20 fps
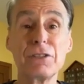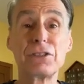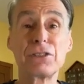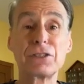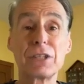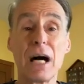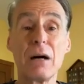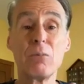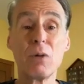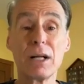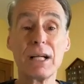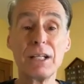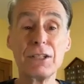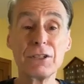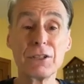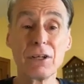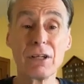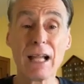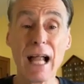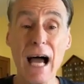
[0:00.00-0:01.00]
And
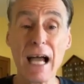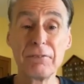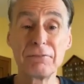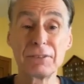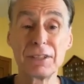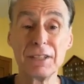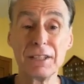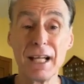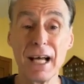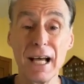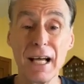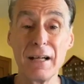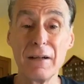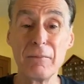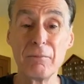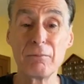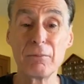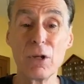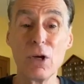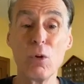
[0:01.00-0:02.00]
someone in your life
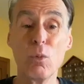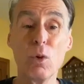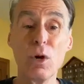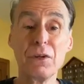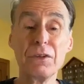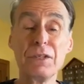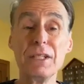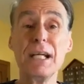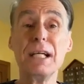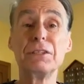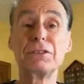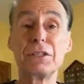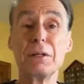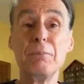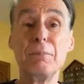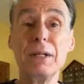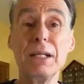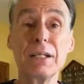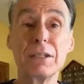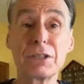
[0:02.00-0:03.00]
today will need
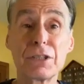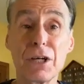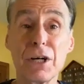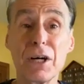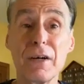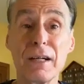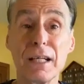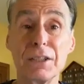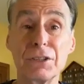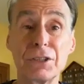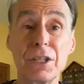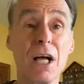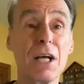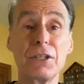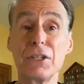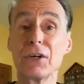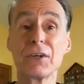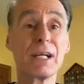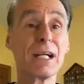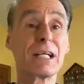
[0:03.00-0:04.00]
to be
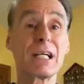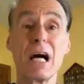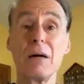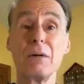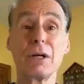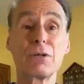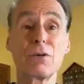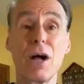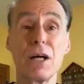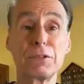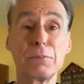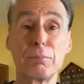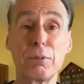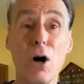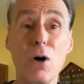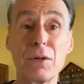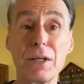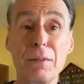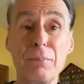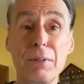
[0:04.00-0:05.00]
encouraged. You're going to come
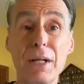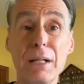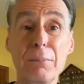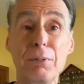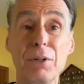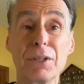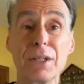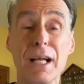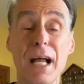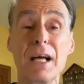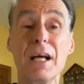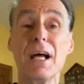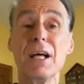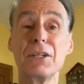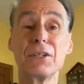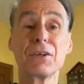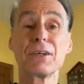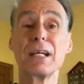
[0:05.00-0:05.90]
across broken people today.